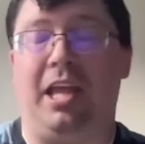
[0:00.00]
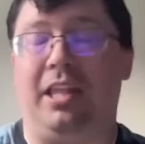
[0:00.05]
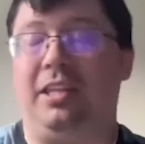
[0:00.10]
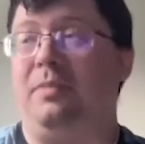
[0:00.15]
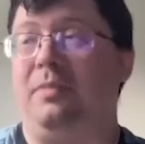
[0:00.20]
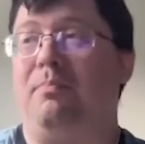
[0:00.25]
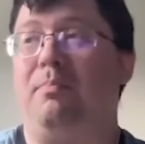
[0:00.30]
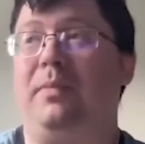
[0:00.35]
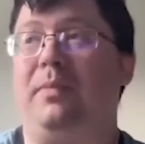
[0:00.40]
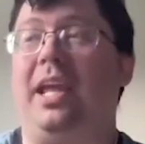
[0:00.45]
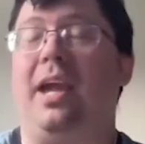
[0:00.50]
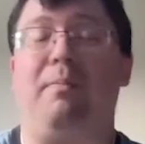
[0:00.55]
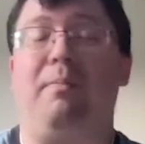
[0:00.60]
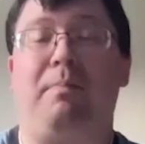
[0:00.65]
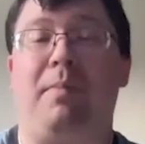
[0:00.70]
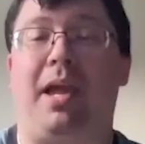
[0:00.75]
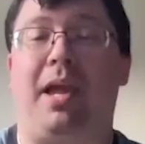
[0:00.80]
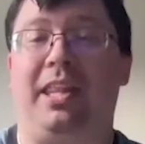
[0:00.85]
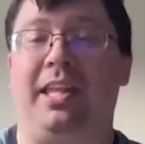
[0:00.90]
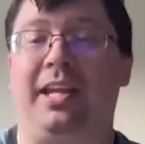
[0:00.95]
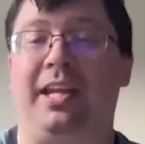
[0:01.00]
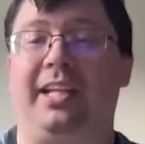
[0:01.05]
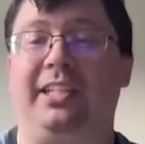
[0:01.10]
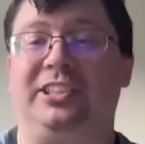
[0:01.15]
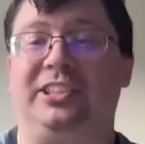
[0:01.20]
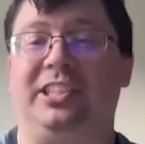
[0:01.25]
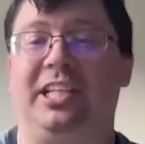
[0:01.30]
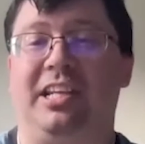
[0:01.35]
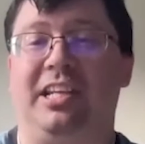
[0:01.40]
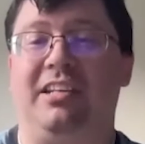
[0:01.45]
Yeah, I think I just
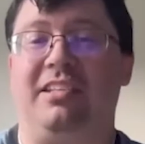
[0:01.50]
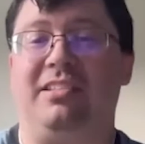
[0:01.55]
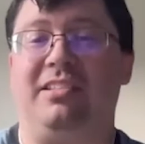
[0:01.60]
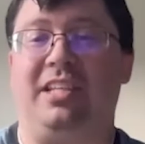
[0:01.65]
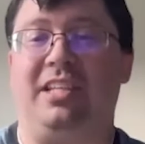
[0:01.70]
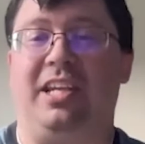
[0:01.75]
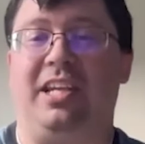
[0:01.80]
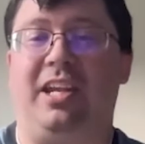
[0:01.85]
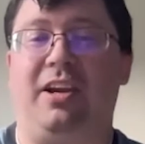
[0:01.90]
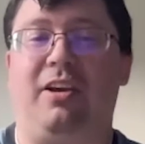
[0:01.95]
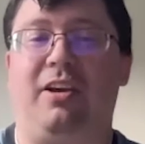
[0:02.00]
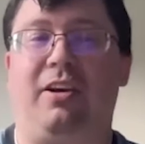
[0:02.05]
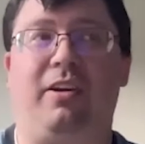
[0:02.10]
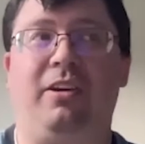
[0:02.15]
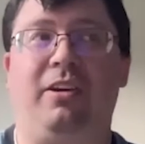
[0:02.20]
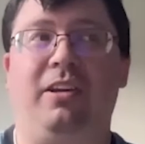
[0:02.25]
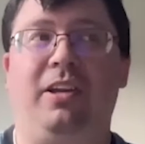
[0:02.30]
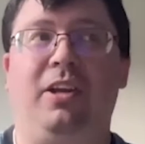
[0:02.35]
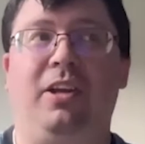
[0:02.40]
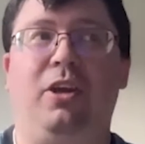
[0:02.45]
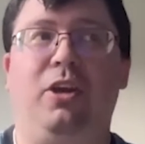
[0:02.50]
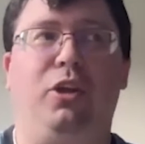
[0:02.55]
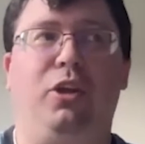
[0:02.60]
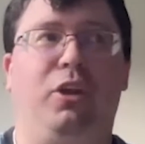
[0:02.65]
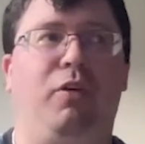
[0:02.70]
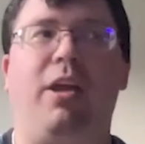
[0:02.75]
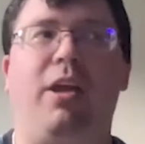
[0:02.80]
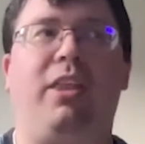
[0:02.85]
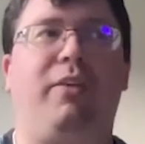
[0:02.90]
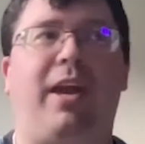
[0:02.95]
needed to hear you're
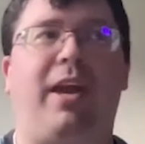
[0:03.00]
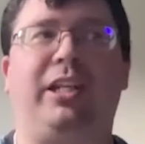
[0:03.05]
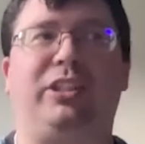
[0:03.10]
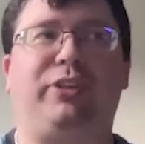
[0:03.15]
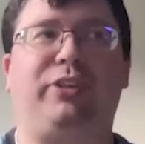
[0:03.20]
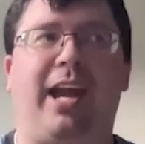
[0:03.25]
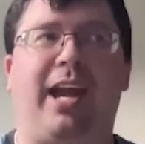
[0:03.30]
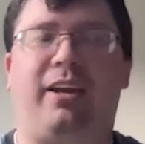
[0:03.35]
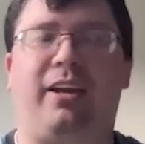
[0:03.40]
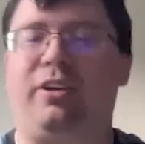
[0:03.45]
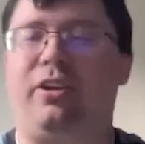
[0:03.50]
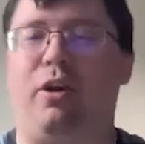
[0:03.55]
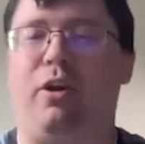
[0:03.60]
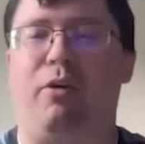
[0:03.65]
on the right track. Go